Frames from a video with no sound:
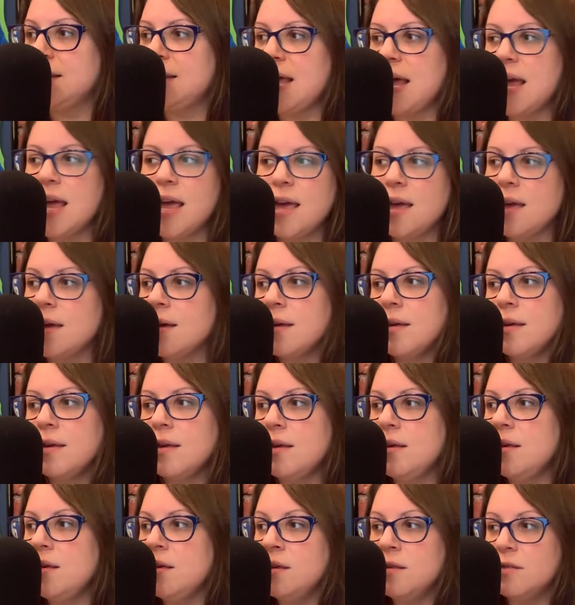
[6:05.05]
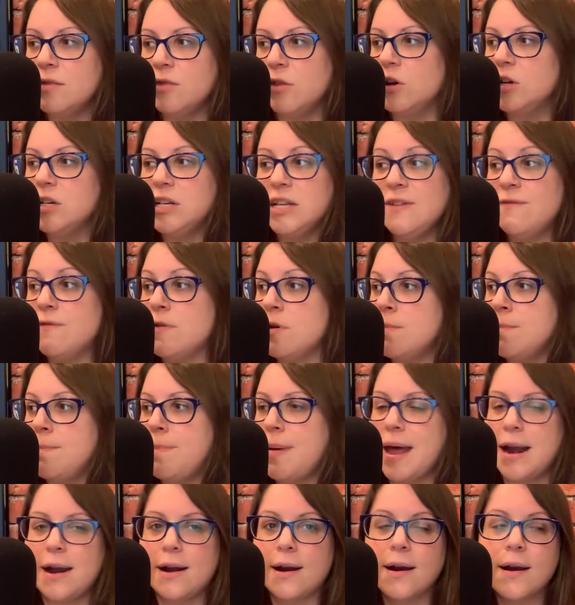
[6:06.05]
they looked even now,
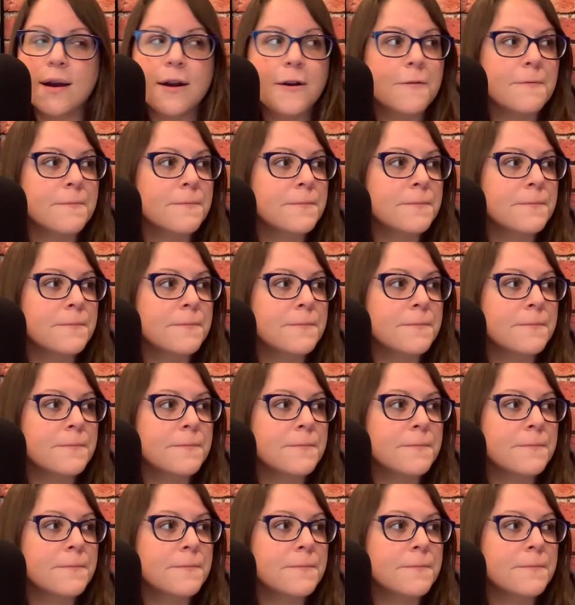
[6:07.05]
better. Did anybody